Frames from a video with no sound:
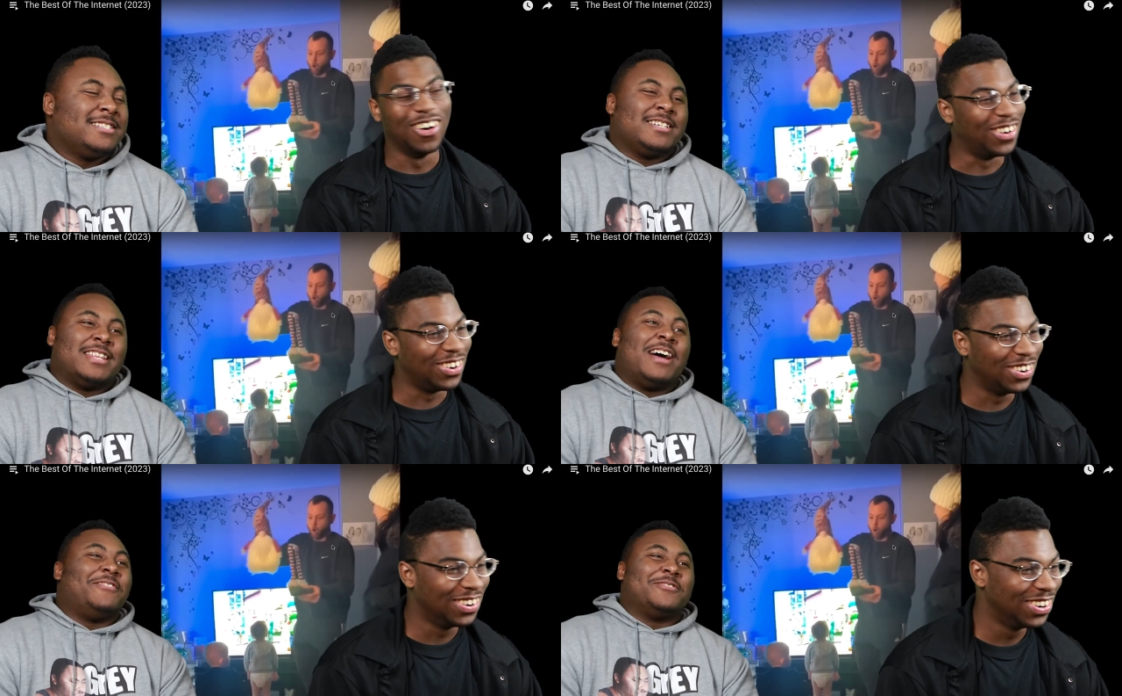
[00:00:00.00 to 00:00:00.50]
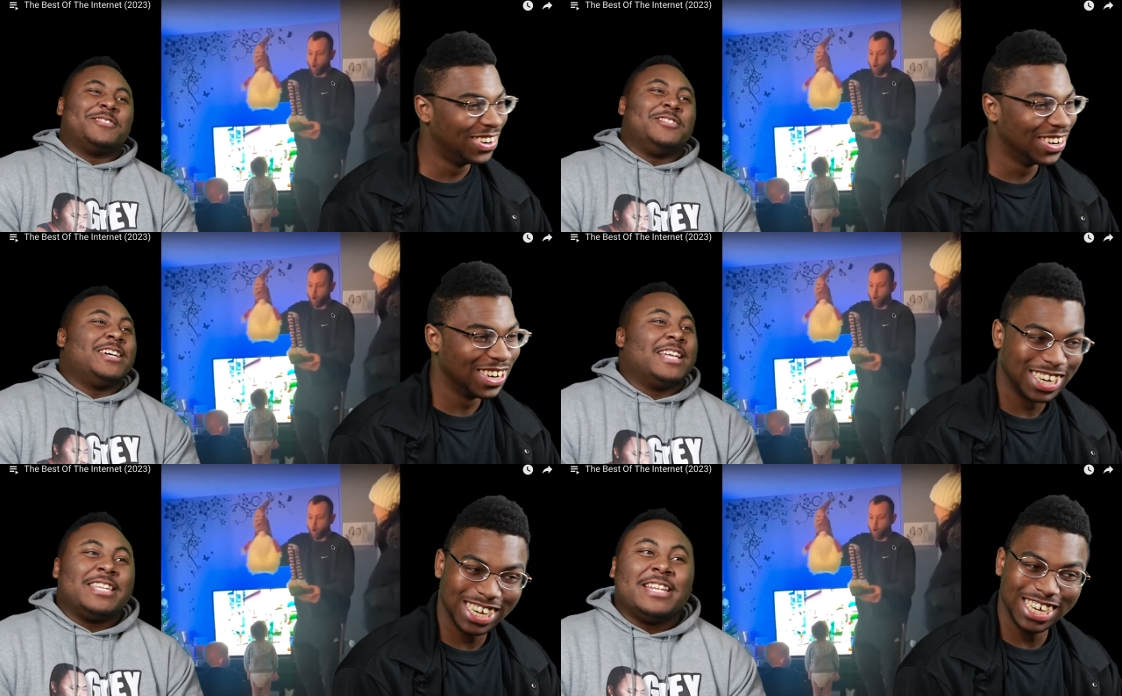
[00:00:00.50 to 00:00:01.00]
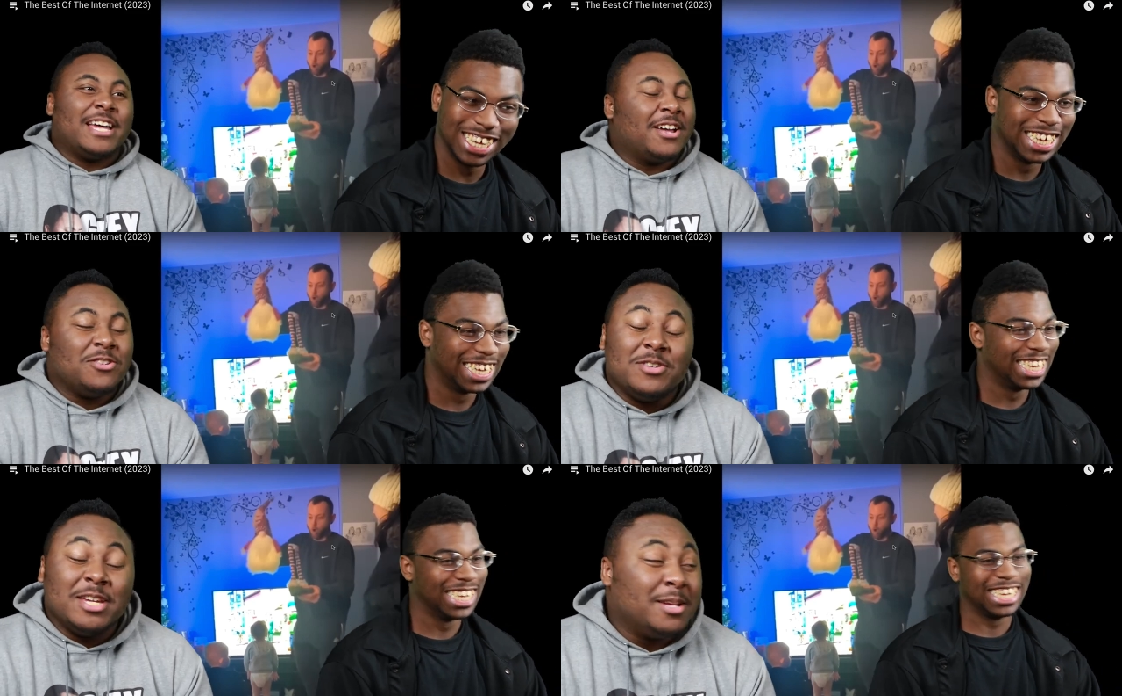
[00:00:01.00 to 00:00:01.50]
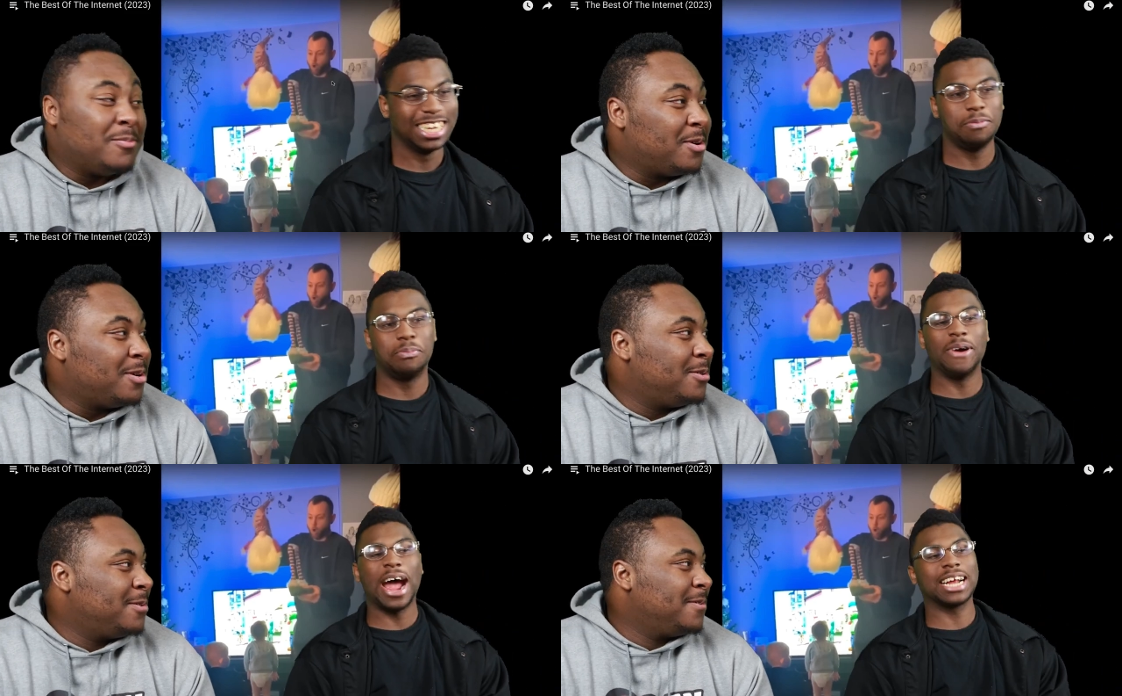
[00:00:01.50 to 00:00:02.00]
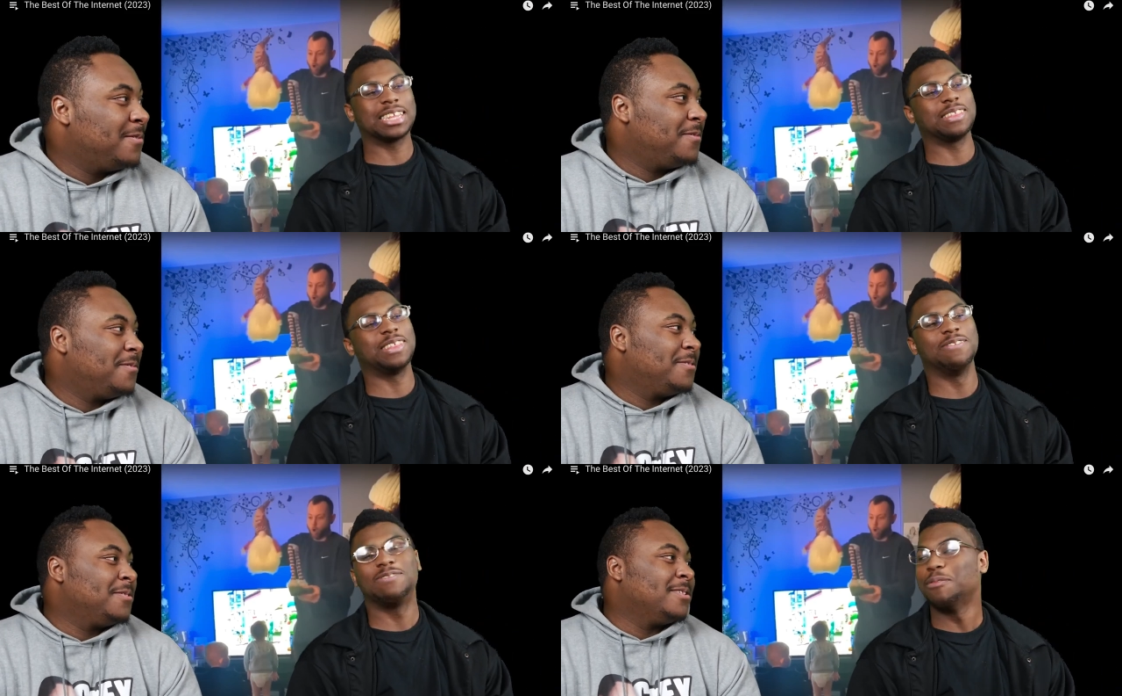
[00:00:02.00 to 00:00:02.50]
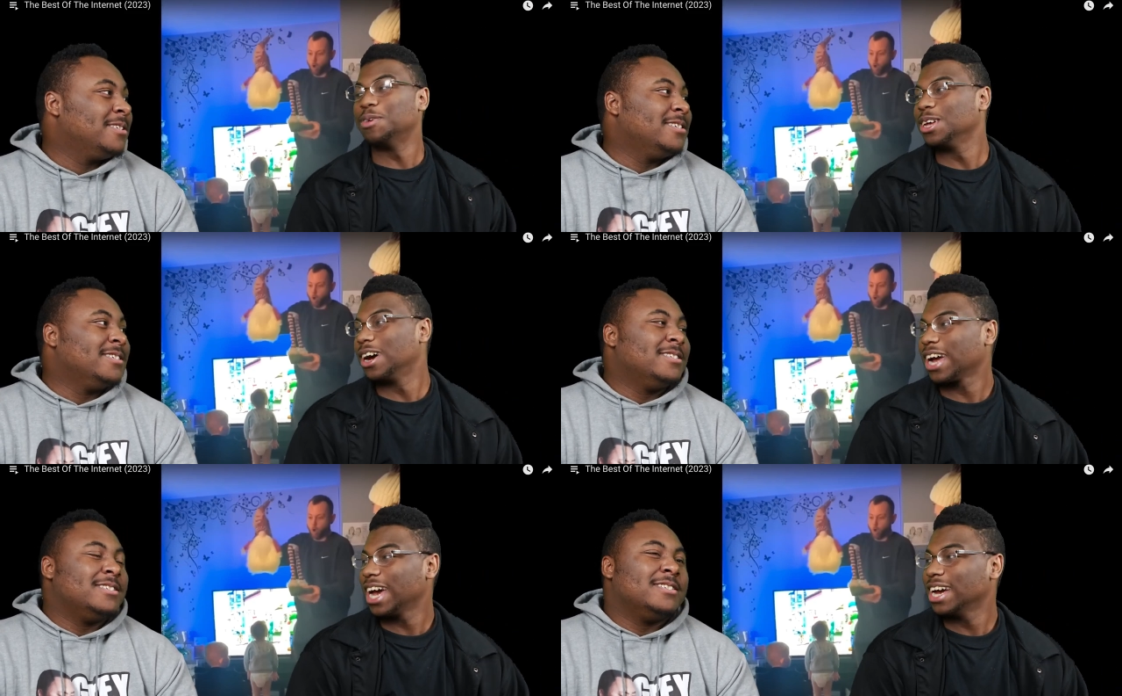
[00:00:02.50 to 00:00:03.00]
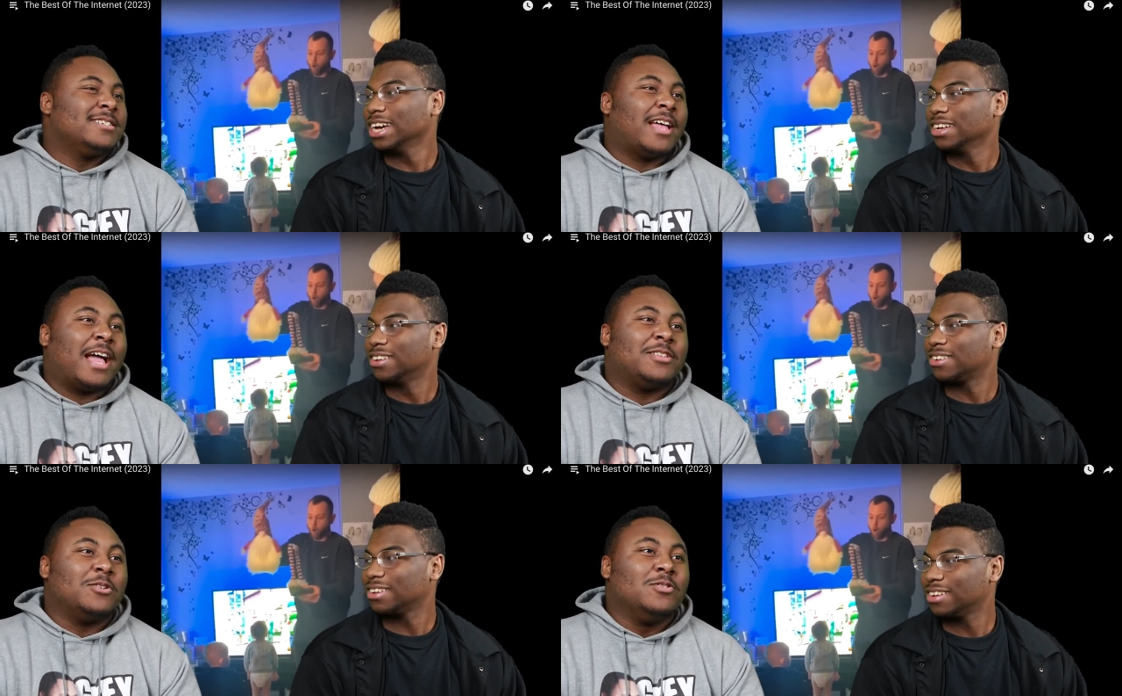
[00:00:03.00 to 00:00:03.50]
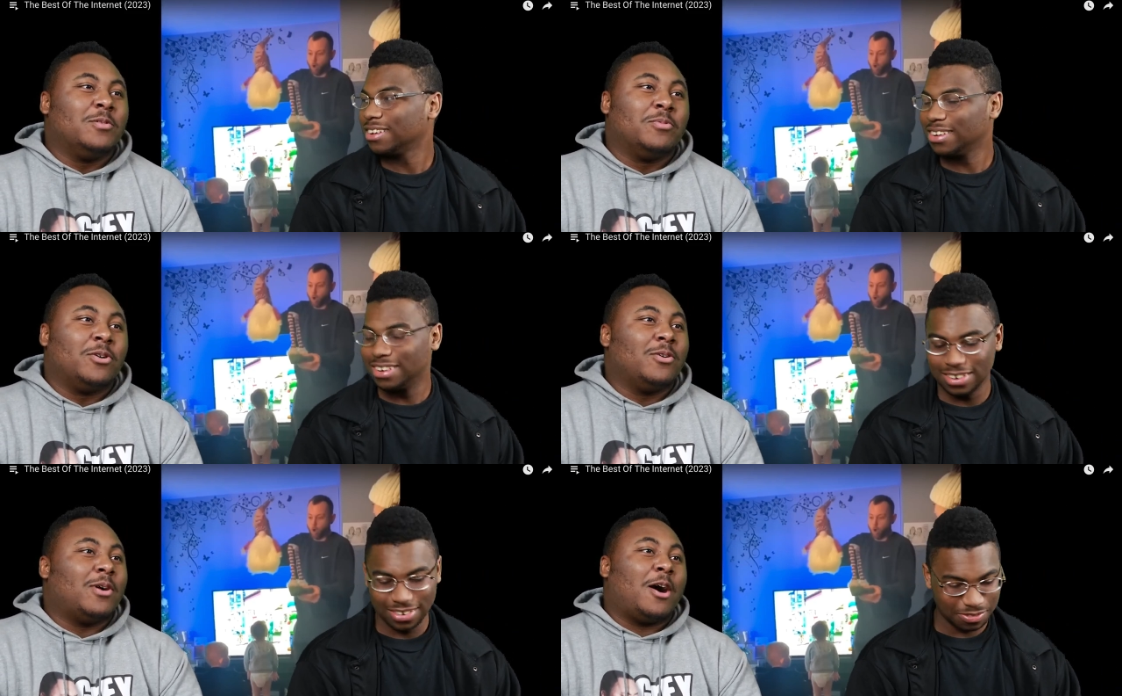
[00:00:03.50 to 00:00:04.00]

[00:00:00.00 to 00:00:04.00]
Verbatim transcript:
Speaker 1: Bro. In Africa, you got to get it how you get it, bro. You practicing from a young age. I told you, bro.